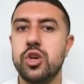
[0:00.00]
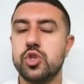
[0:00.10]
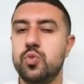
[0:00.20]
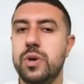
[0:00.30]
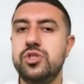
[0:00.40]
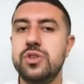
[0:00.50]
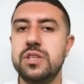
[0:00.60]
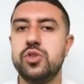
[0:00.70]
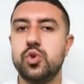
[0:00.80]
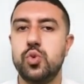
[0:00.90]
So what you
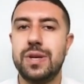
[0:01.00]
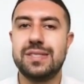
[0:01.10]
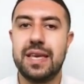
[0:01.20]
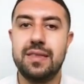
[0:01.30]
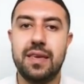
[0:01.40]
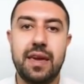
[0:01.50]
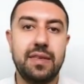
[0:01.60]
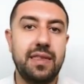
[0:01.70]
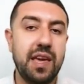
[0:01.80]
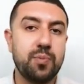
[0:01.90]
need to do is send
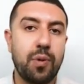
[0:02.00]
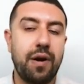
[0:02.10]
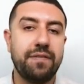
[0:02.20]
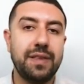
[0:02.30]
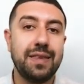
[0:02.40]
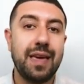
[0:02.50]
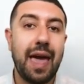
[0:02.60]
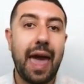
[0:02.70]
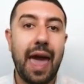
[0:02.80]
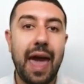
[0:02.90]
a take profit
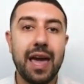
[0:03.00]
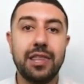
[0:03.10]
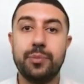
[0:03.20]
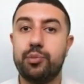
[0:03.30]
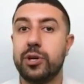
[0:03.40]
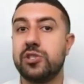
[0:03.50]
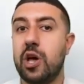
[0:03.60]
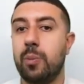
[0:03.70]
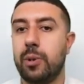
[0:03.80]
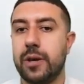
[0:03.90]
and put a
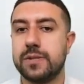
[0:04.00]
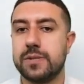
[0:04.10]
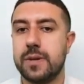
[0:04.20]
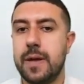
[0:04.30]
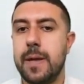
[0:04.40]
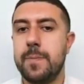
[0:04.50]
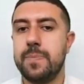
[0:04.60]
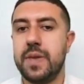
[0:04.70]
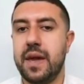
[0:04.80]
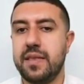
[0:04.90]
stop loss.
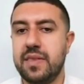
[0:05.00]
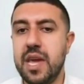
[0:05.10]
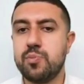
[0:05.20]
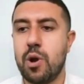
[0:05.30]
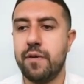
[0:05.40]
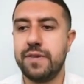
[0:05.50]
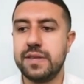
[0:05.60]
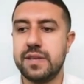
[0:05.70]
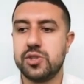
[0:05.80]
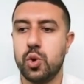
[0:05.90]
A take profit
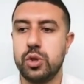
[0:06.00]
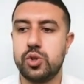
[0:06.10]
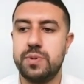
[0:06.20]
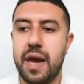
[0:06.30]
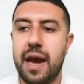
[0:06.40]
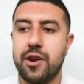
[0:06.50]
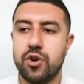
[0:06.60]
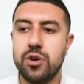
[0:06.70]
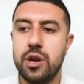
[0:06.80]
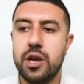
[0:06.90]
is going to be
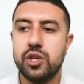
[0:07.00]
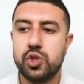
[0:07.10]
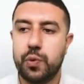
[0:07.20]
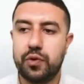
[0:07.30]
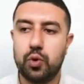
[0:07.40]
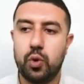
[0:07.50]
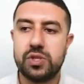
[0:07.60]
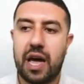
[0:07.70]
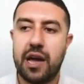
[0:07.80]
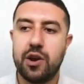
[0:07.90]
higher. So if it goes
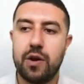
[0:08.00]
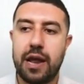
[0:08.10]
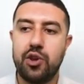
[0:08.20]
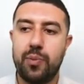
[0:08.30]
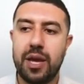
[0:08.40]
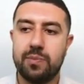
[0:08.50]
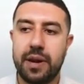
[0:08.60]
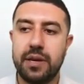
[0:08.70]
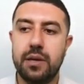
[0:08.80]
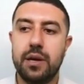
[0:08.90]
higher and you make
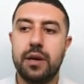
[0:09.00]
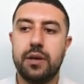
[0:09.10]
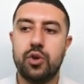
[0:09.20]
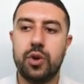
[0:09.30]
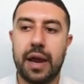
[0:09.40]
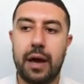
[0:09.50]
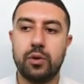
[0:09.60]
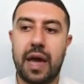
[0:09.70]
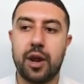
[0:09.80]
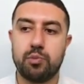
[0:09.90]
money, you get
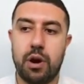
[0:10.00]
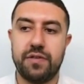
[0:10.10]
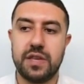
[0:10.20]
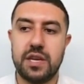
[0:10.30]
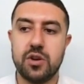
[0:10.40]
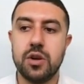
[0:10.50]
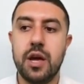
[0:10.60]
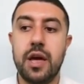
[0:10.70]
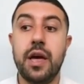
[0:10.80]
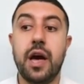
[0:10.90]
out at a profit here.
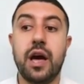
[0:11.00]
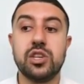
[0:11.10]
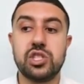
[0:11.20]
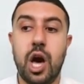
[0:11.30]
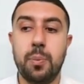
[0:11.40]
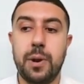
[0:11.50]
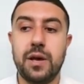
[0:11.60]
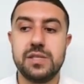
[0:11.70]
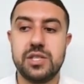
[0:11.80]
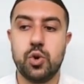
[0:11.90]
A stop
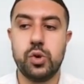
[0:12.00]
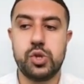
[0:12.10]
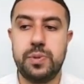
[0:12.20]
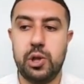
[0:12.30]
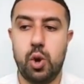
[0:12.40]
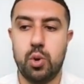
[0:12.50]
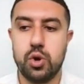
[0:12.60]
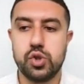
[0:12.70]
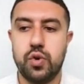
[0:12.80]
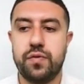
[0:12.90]
loss is going to be lower.
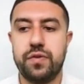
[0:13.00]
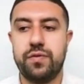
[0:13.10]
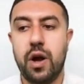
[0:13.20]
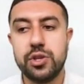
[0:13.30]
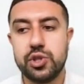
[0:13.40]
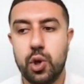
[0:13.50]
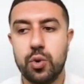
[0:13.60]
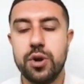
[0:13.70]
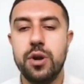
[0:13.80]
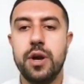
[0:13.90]
So if it falls
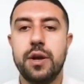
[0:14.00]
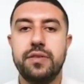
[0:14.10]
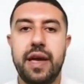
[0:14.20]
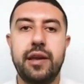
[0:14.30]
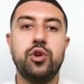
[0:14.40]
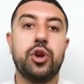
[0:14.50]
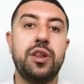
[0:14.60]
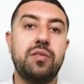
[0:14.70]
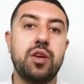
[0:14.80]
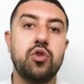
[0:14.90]
lower, then you're going
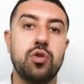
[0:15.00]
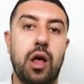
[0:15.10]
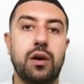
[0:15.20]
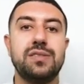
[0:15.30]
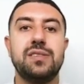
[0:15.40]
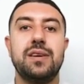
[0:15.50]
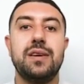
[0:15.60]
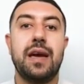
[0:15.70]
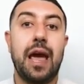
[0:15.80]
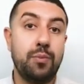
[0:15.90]
to take your loss
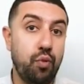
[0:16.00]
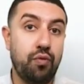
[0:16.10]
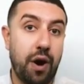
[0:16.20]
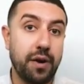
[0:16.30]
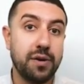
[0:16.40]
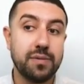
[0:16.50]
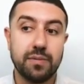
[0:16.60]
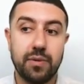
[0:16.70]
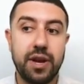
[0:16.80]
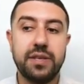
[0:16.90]
and move on,
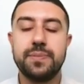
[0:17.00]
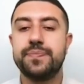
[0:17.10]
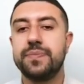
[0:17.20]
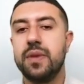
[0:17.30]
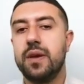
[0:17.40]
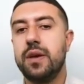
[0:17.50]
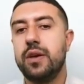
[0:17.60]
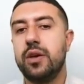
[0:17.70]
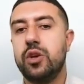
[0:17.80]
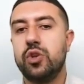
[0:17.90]
right?
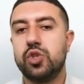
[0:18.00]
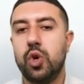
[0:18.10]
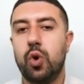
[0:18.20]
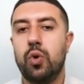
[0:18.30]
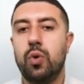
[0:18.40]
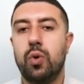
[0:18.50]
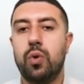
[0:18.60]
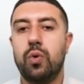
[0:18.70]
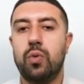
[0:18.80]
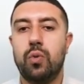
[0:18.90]
So
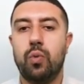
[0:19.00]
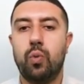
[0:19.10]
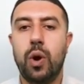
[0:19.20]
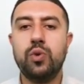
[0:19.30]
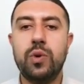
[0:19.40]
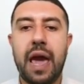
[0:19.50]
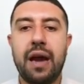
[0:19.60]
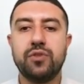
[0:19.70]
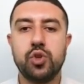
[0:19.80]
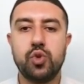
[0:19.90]
what we
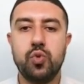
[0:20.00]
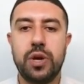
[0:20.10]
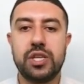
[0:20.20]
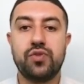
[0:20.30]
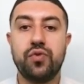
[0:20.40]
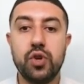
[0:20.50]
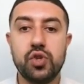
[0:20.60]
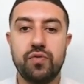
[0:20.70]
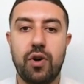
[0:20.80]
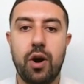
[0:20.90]
have to do is, first
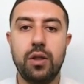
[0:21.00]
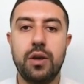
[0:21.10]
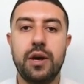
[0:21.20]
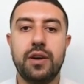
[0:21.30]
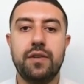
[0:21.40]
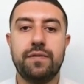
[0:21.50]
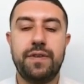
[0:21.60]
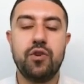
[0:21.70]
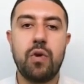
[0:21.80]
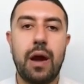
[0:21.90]
of all,
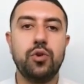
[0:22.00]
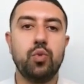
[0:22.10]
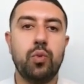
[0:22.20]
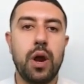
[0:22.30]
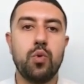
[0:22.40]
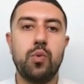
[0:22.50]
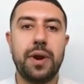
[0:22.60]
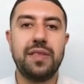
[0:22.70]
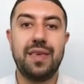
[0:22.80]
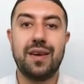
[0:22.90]
figure out where we
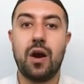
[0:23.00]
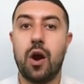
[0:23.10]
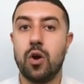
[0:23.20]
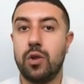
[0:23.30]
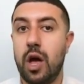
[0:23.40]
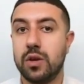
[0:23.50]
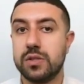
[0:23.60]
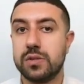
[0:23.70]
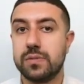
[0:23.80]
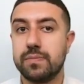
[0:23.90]
want to take our
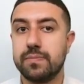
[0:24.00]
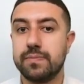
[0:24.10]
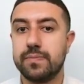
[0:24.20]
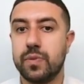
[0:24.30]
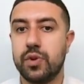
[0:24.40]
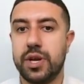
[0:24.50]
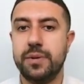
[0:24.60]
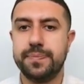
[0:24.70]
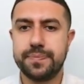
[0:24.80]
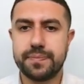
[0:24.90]
loss, okay?